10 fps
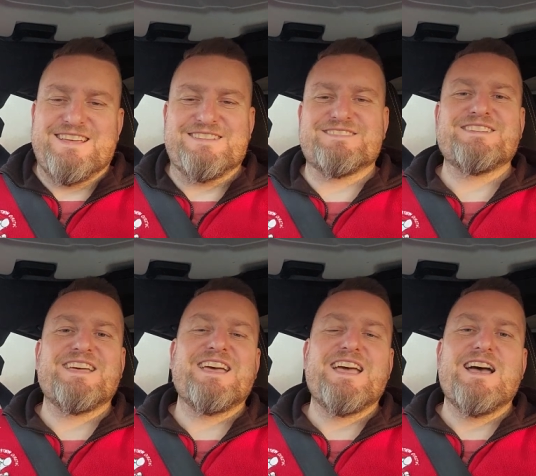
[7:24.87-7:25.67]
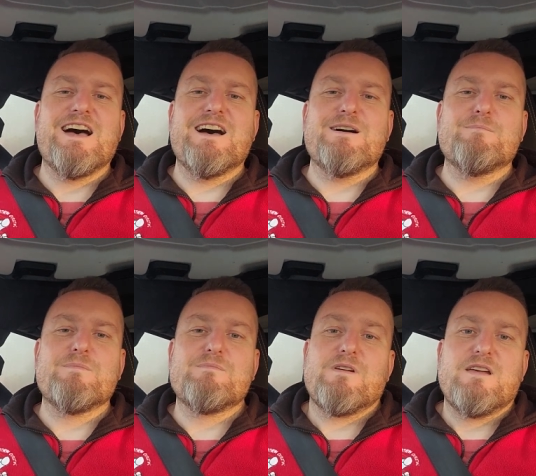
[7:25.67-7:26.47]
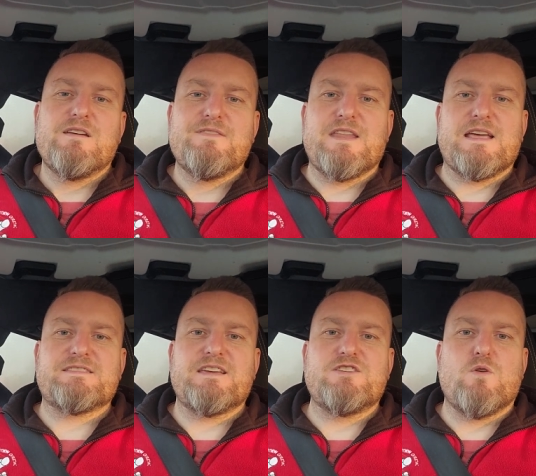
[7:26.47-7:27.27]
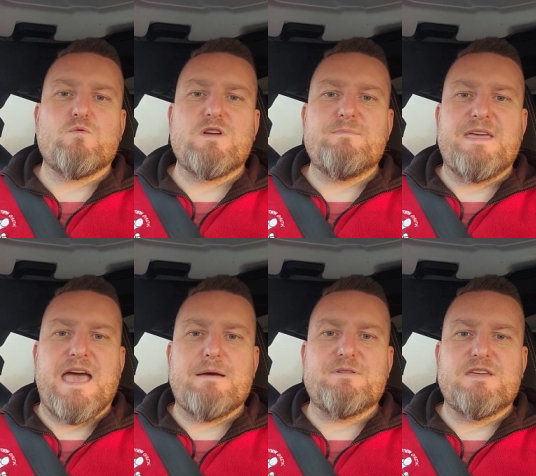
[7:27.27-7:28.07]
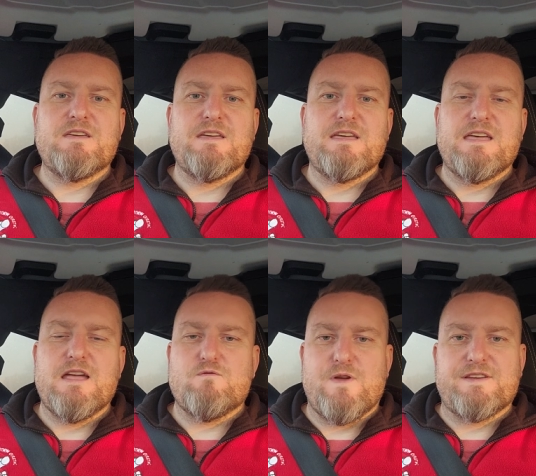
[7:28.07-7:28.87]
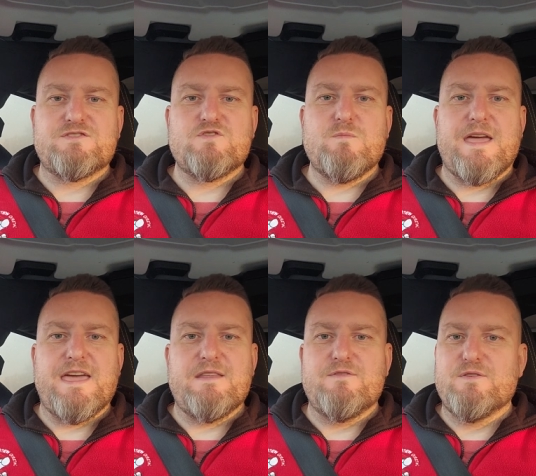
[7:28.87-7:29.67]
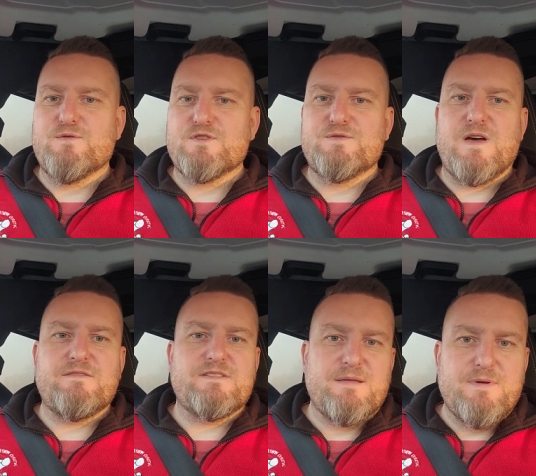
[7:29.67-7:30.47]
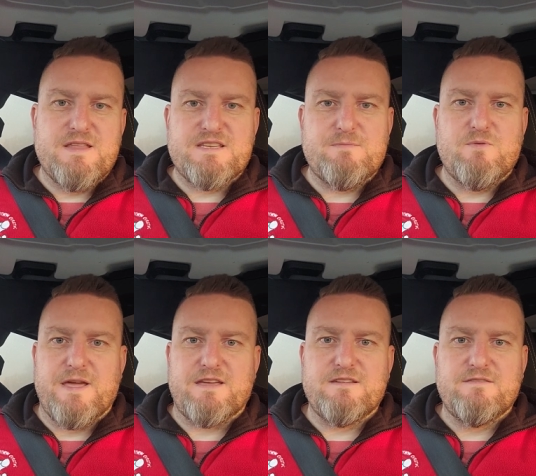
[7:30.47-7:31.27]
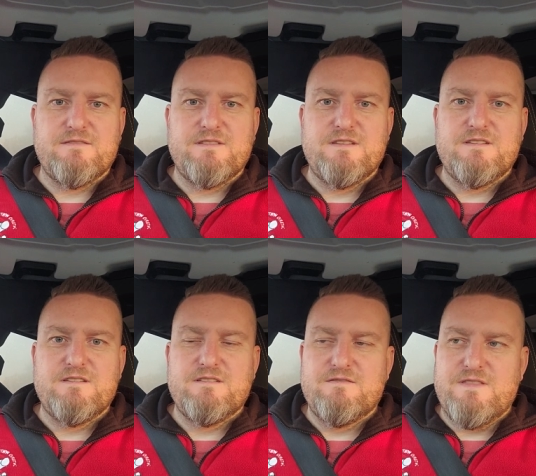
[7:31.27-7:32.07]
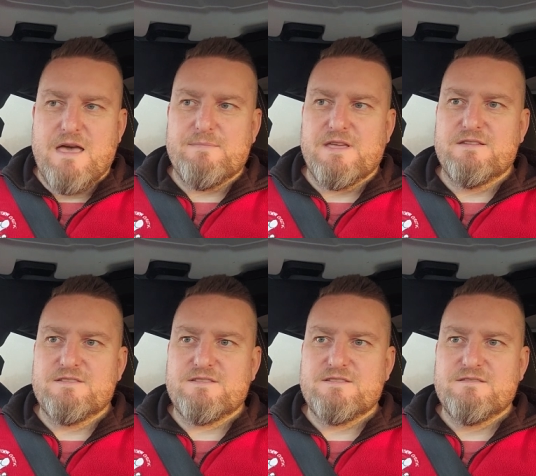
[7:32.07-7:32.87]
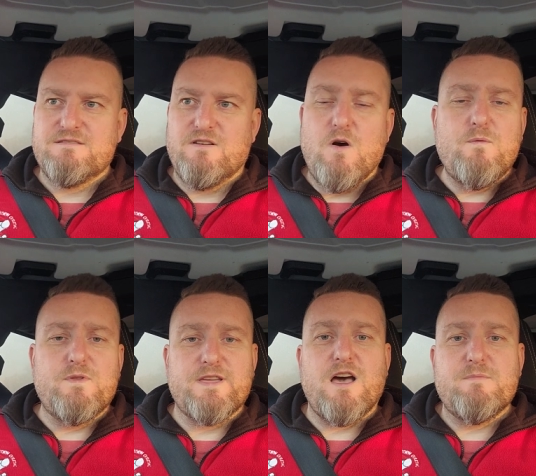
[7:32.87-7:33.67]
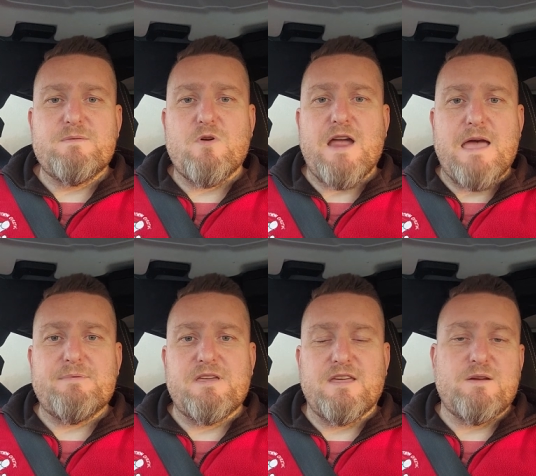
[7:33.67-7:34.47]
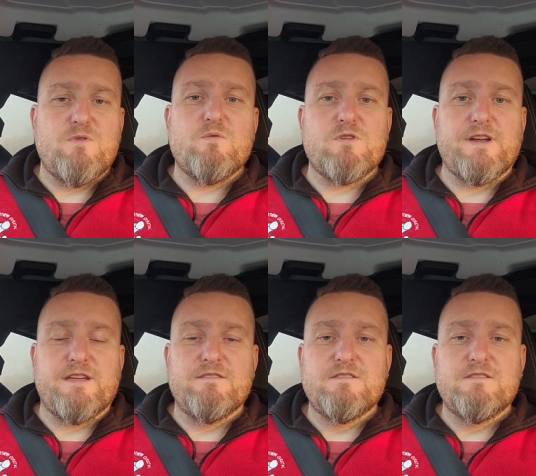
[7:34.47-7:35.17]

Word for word: is, um, then I say "Don't Worry, Be Happy." It rings through my head for the first five to ten minutes I'm awake. That means hopefully I'll be more happy and I won't worry.